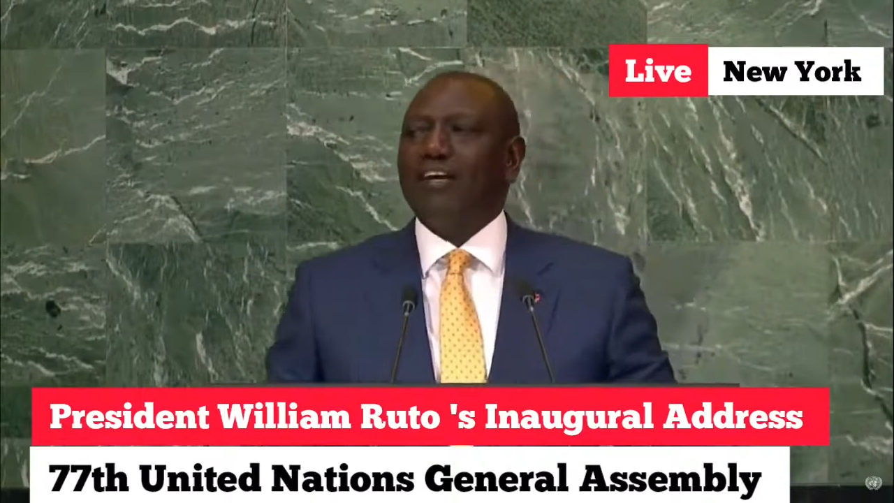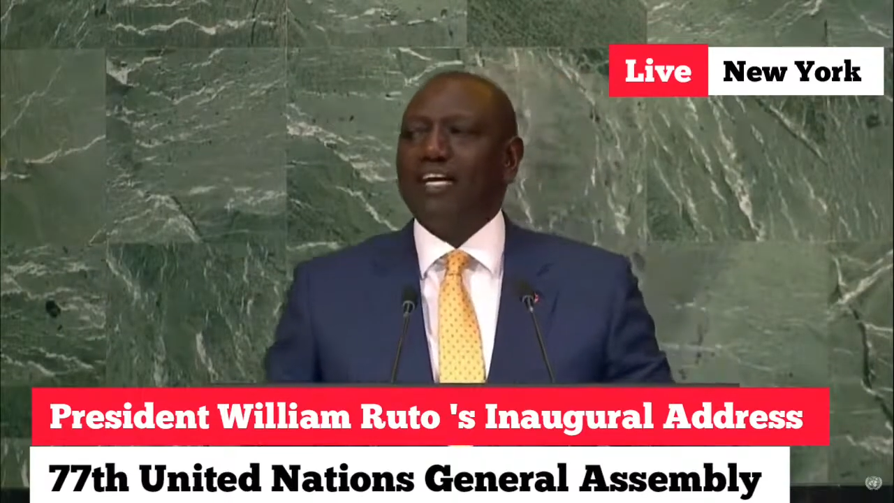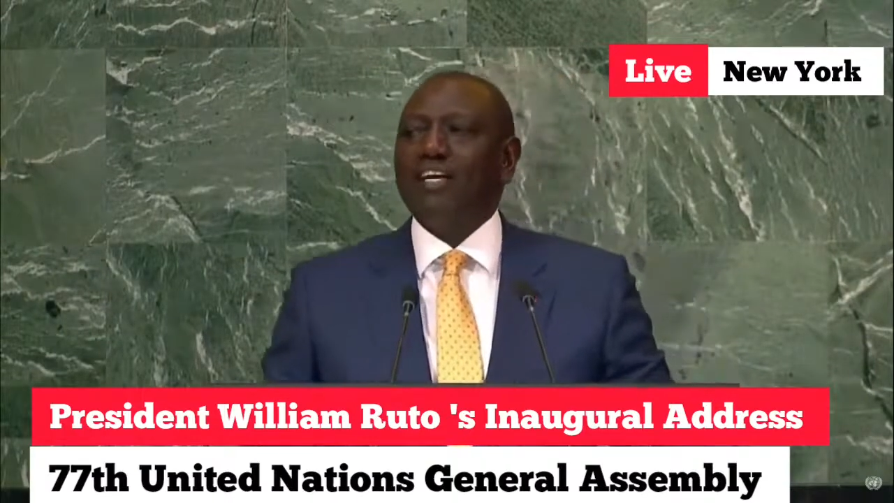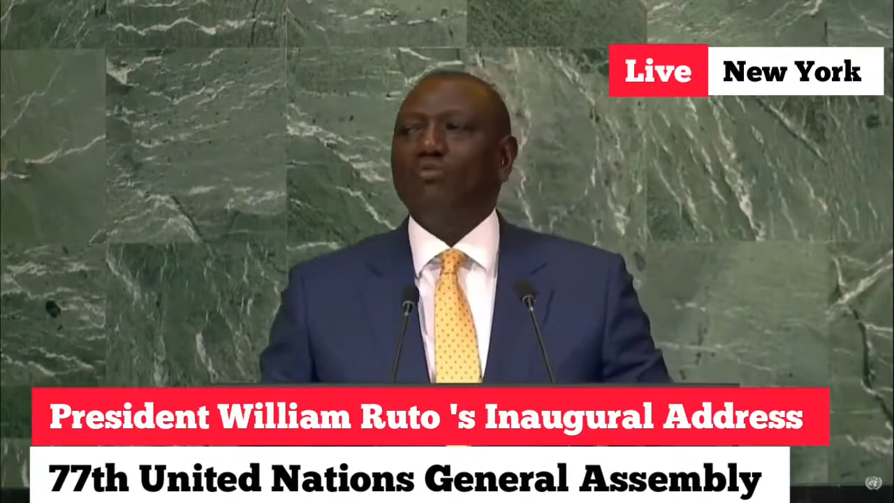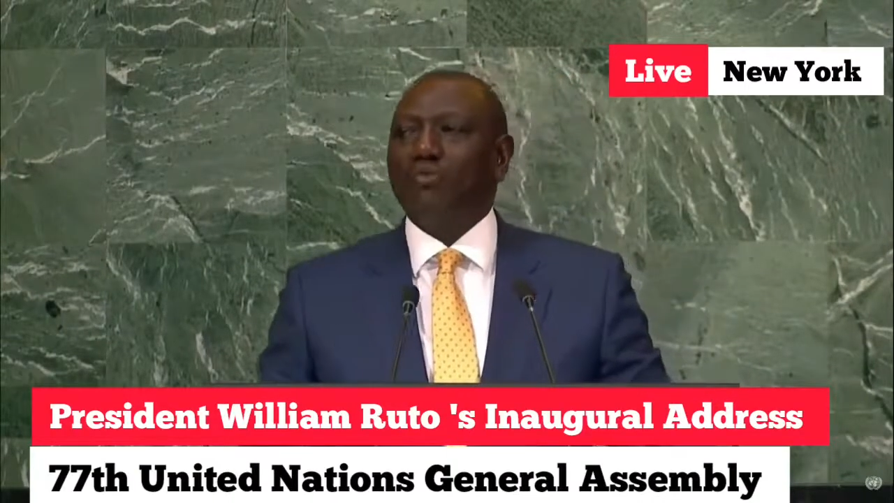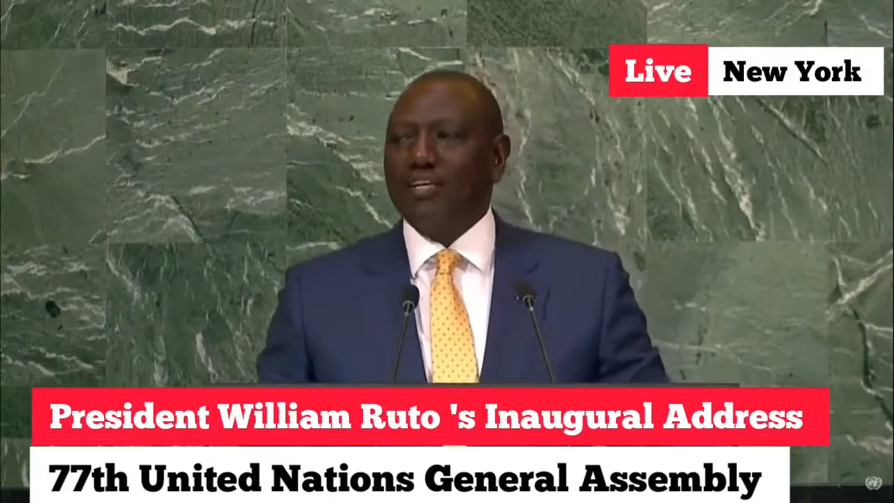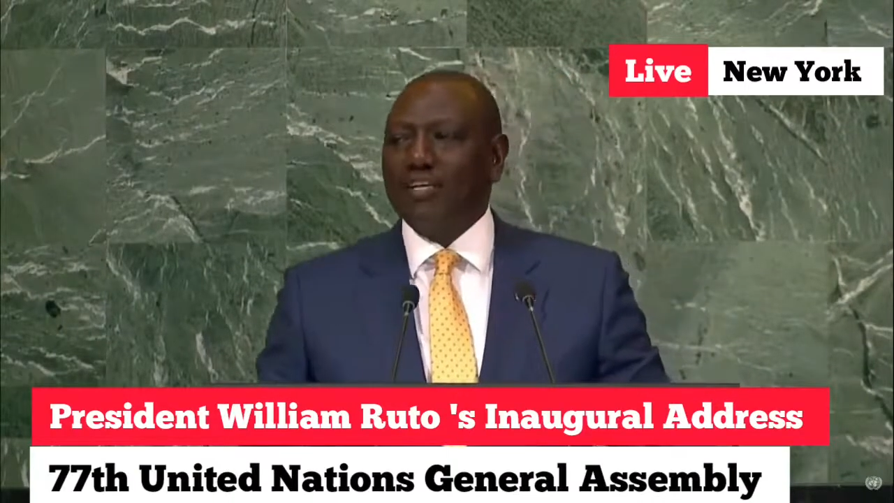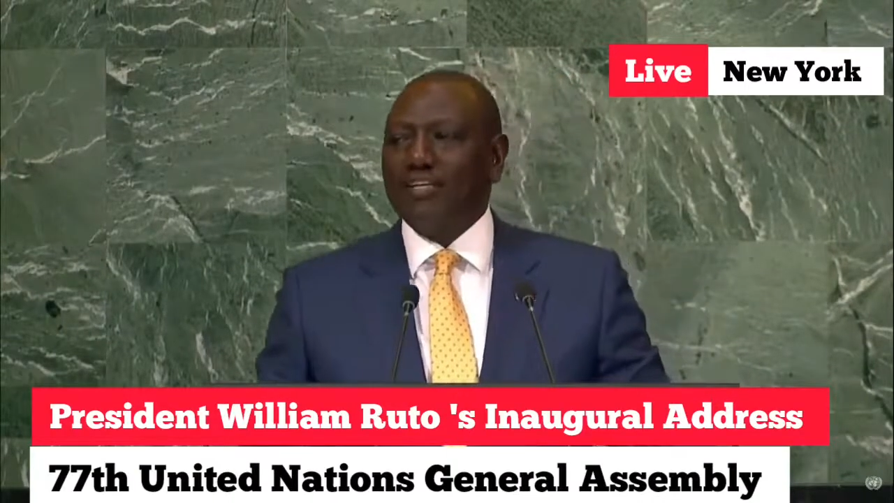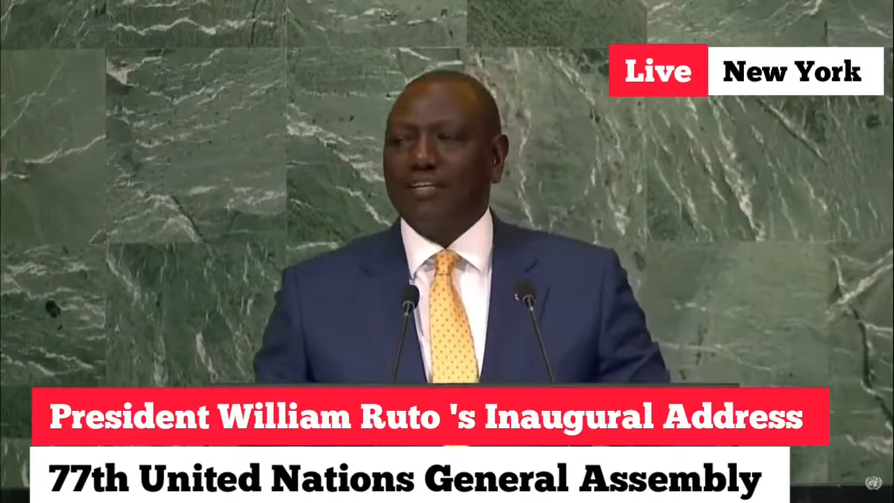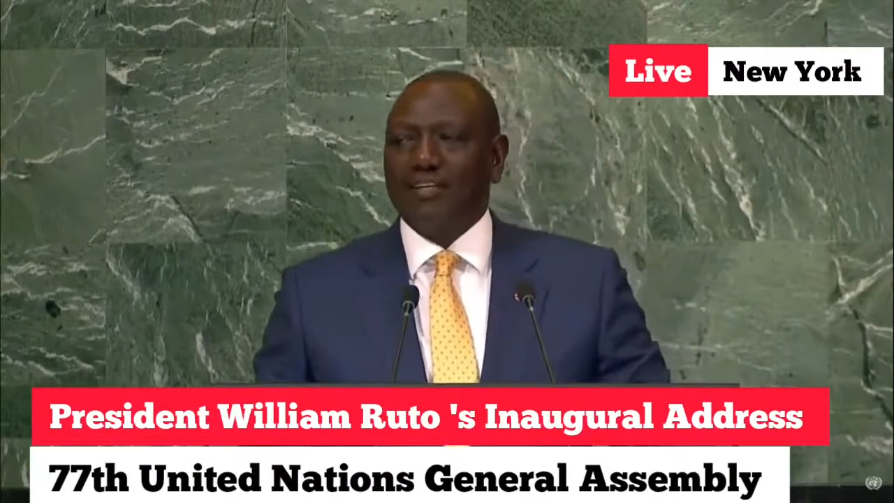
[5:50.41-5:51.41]

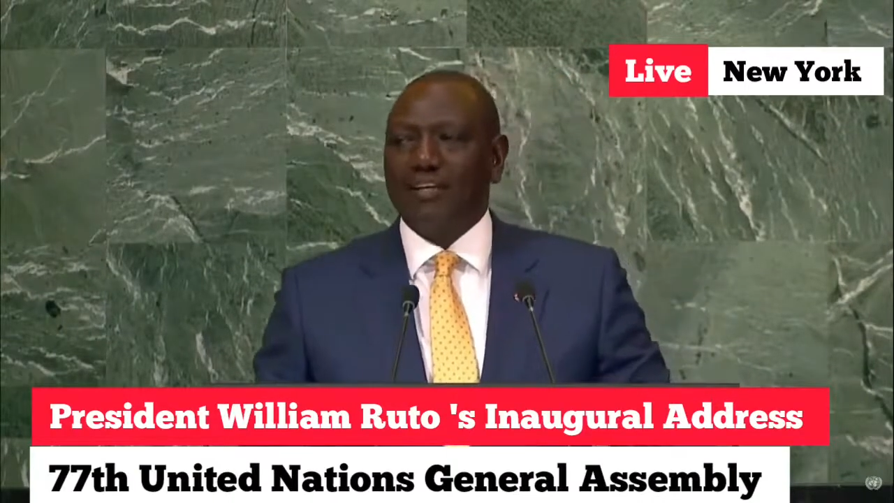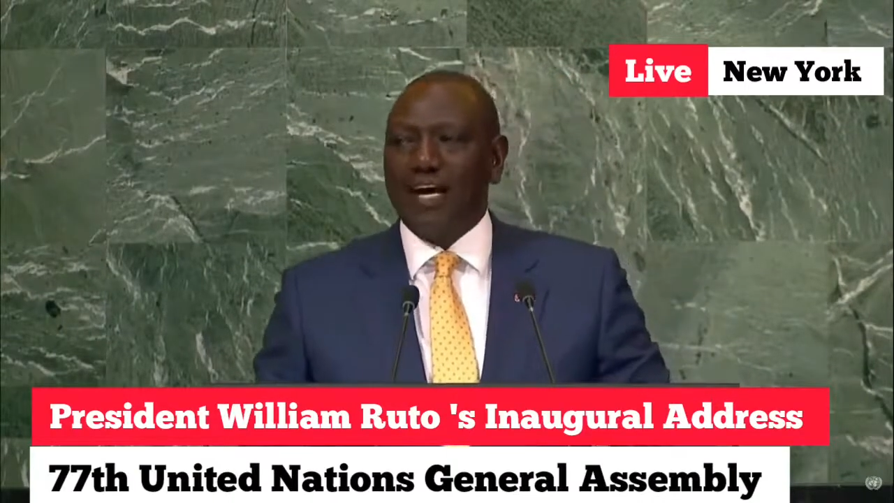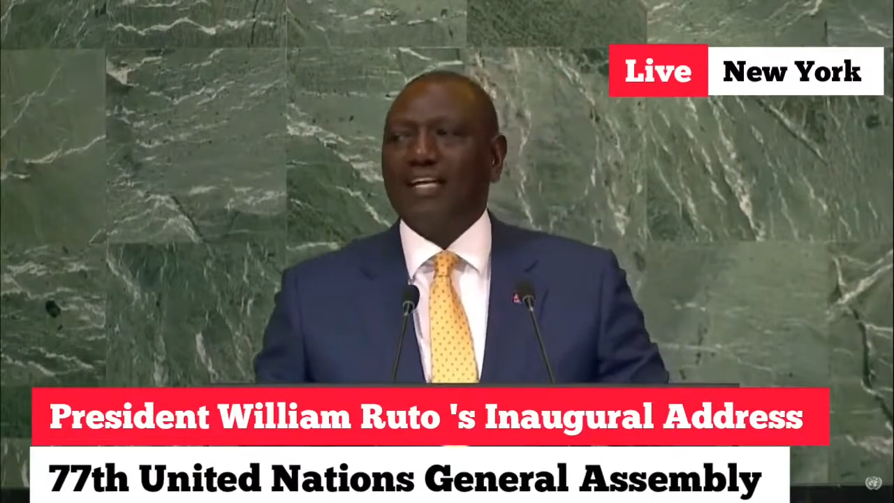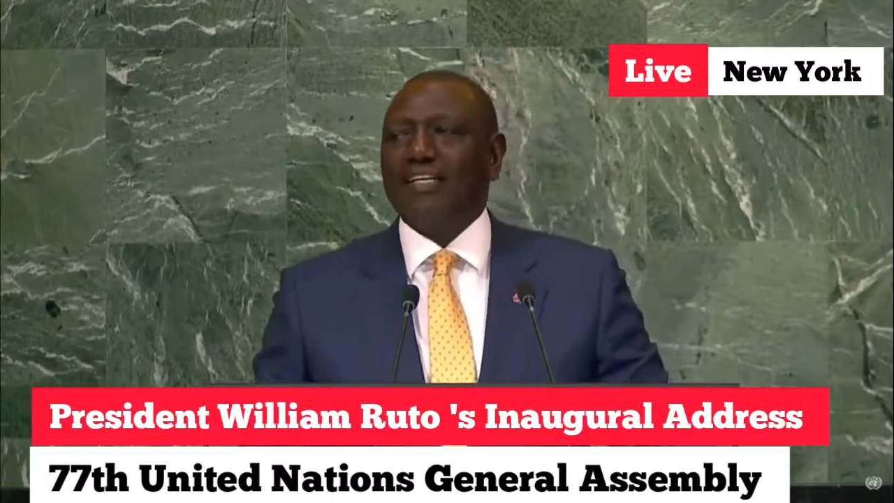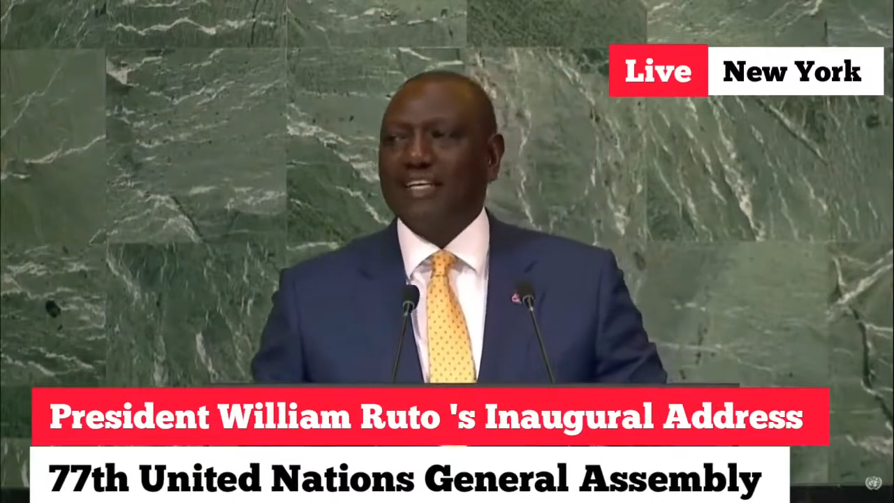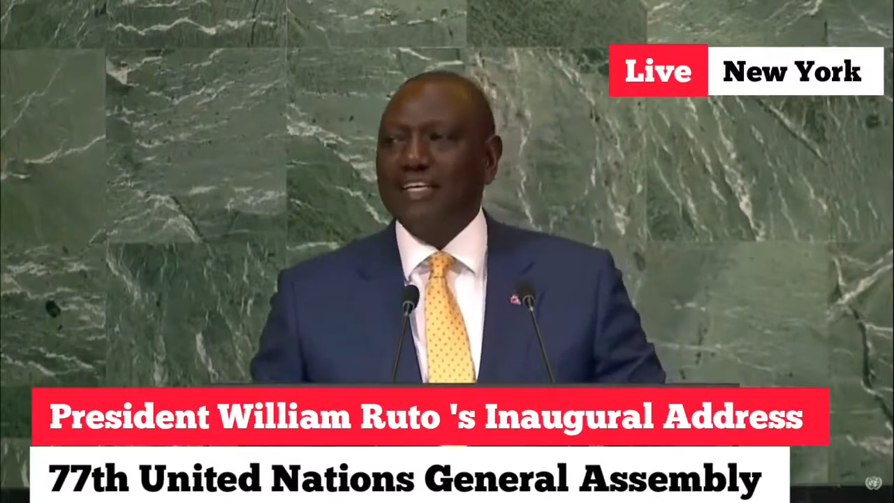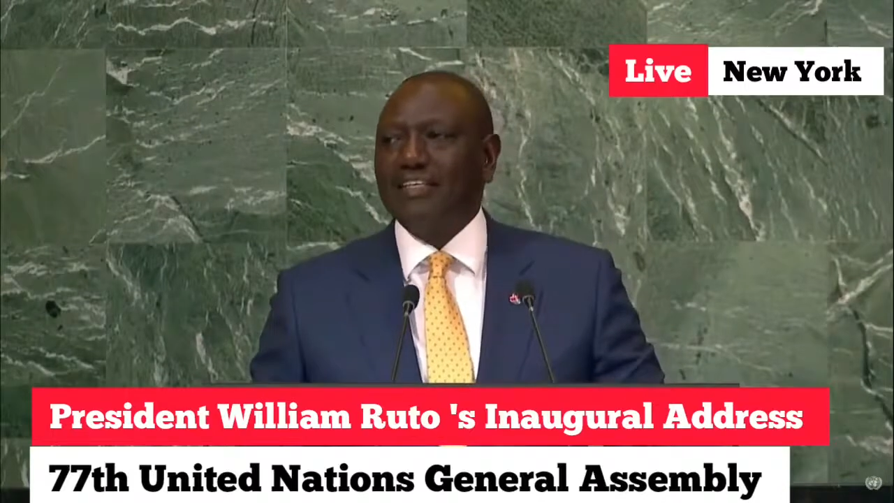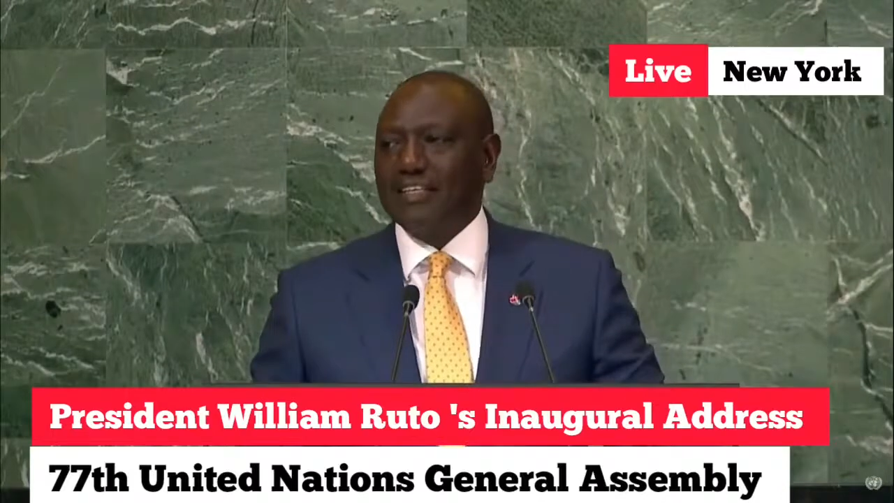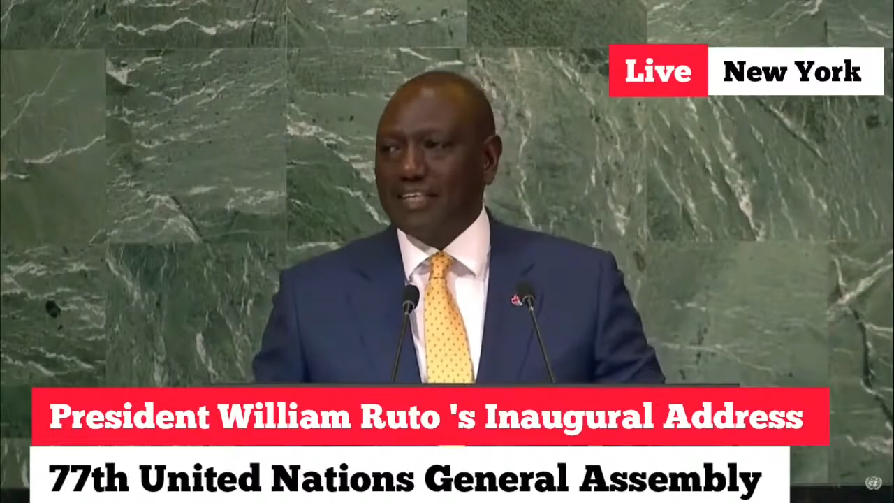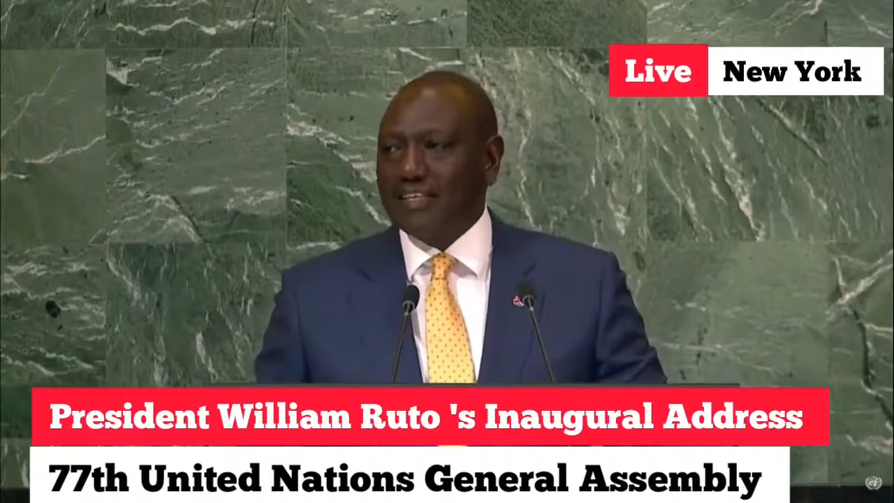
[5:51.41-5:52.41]
inward and
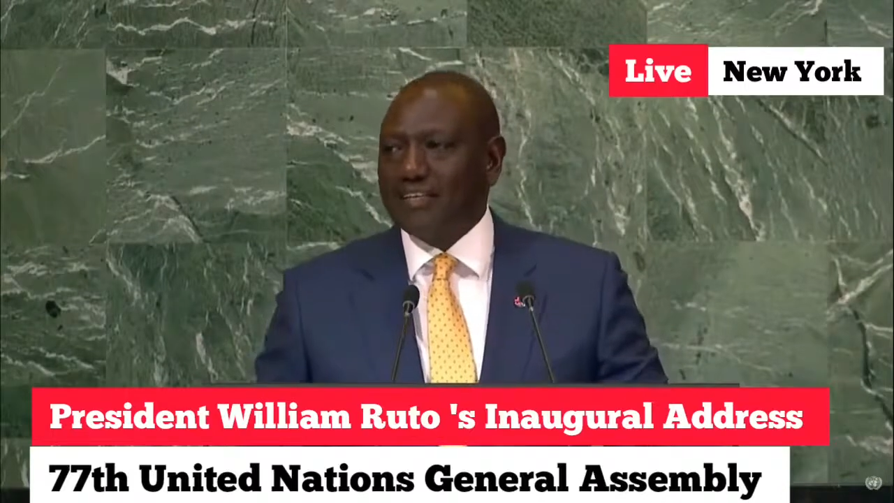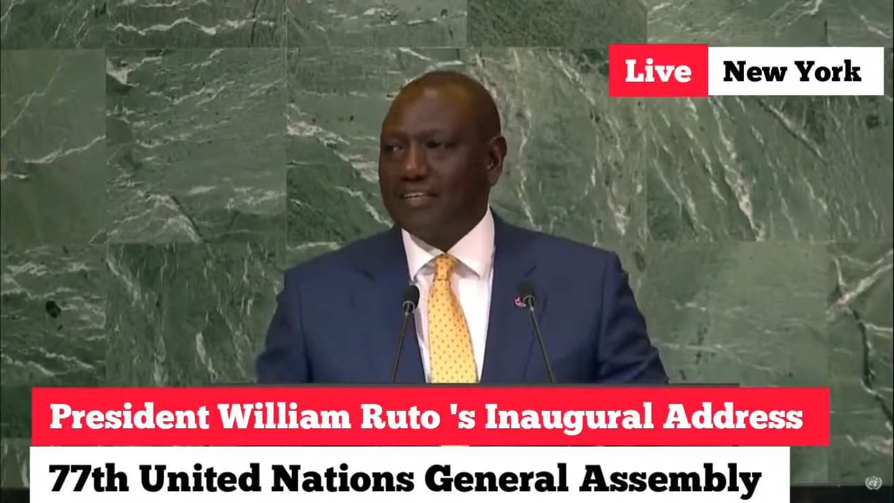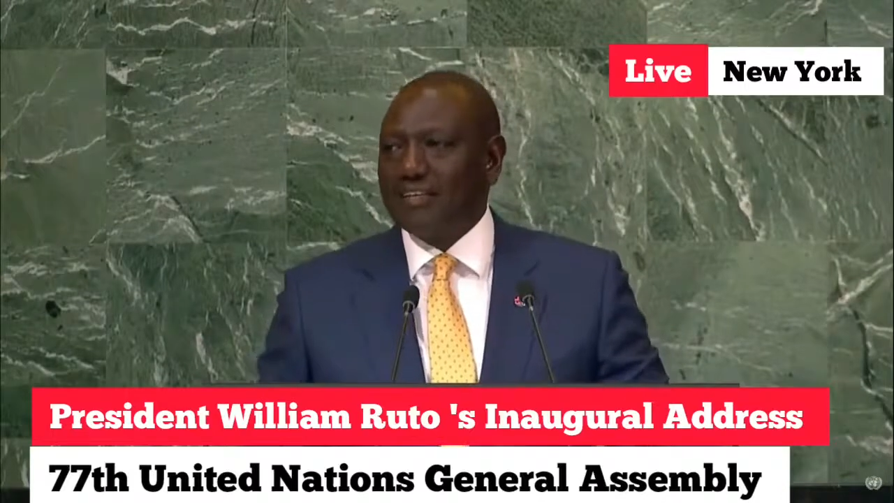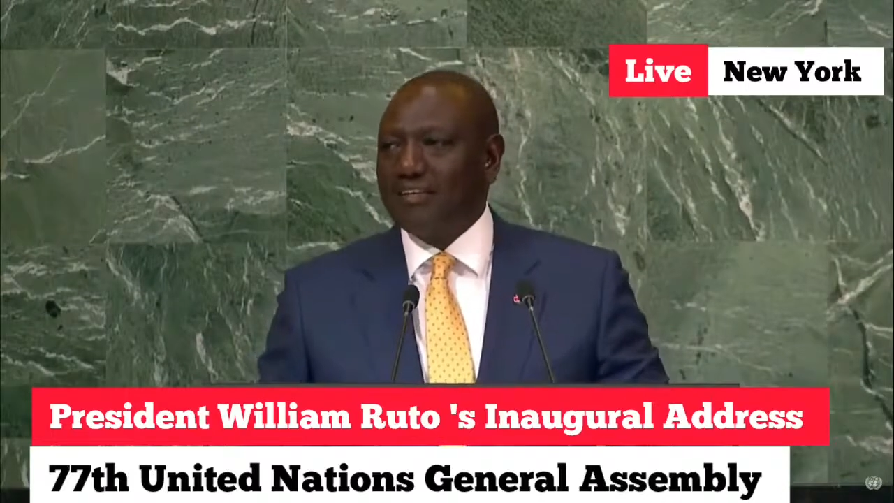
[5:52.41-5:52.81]
indeed